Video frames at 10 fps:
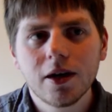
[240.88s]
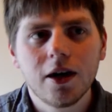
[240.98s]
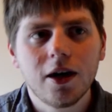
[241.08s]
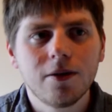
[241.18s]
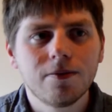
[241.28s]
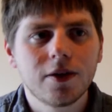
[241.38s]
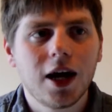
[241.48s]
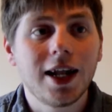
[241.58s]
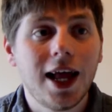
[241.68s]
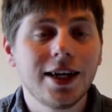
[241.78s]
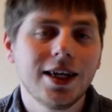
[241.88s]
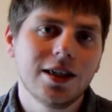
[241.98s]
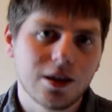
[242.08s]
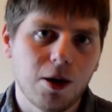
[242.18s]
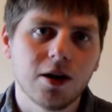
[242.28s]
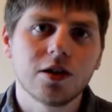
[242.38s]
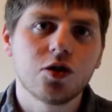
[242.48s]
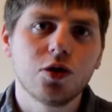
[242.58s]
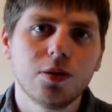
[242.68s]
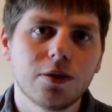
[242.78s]
and then he inspires
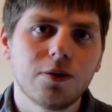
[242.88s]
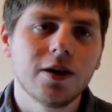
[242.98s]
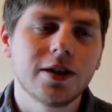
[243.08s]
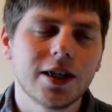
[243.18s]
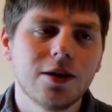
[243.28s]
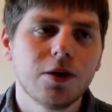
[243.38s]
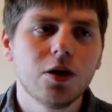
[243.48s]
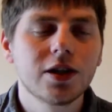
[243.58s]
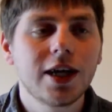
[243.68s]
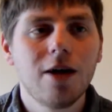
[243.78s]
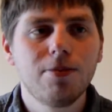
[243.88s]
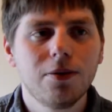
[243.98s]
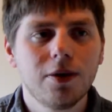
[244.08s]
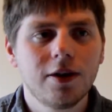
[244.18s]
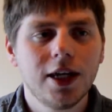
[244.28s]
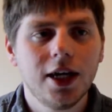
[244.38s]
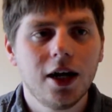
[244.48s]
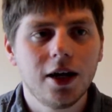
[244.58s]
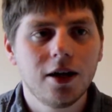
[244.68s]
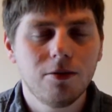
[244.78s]
his troops and runs in. We also get a bit with the
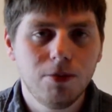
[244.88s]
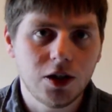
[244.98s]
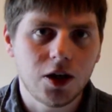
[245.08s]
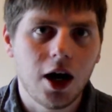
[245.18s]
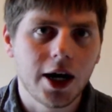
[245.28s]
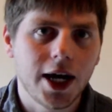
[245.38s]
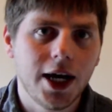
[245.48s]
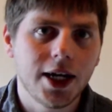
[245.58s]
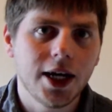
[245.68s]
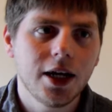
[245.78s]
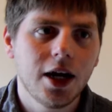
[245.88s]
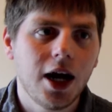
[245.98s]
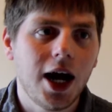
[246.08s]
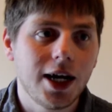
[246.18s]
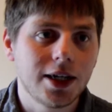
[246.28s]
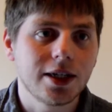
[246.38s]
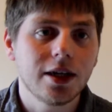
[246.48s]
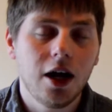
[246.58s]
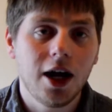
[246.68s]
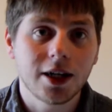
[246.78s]
Mizukage
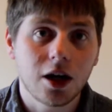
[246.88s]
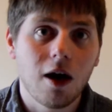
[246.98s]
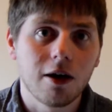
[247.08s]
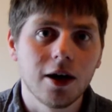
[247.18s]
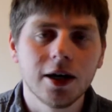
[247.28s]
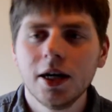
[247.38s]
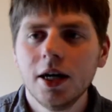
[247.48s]
and Gaara,